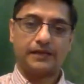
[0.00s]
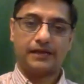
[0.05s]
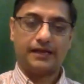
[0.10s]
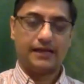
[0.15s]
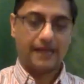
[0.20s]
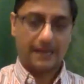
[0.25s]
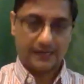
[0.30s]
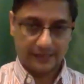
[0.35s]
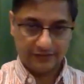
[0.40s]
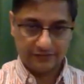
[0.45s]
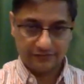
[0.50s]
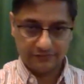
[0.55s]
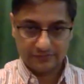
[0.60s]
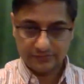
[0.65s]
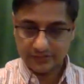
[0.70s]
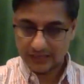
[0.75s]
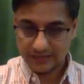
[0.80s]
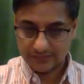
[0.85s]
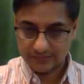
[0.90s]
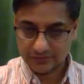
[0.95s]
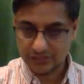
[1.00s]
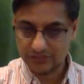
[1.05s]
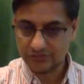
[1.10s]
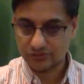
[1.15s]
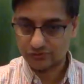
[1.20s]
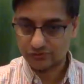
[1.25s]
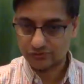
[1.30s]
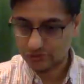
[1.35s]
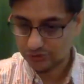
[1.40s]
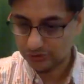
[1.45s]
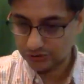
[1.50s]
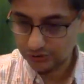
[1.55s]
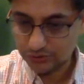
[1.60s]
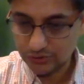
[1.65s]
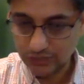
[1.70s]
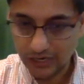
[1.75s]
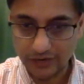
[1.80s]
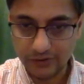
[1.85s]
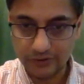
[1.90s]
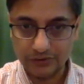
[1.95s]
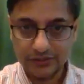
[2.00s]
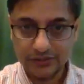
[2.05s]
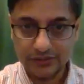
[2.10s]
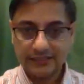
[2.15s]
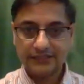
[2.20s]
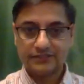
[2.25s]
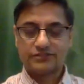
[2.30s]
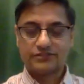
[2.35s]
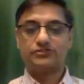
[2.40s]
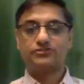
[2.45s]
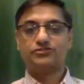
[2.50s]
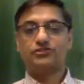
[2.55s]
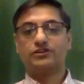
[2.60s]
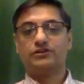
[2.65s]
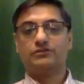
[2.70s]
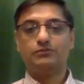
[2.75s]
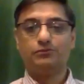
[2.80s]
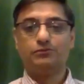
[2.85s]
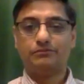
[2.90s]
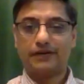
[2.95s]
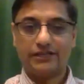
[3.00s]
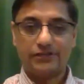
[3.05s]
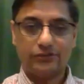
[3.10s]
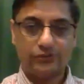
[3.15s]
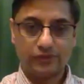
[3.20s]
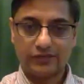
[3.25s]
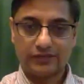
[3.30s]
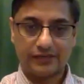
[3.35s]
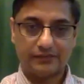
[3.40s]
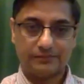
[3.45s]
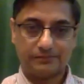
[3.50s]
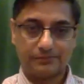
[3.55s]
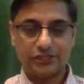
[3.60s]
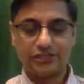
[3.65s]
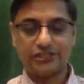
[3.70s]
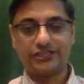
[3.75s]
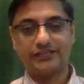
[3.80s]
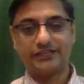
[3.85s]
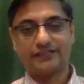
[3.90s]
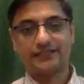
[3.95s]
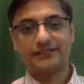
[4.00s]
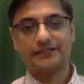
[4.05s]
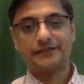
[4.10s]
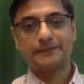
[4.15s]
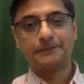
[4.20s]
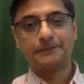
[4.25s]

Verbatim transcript: And I'll give, and just to show you how, since you're in Mumbai, you will appreciate it.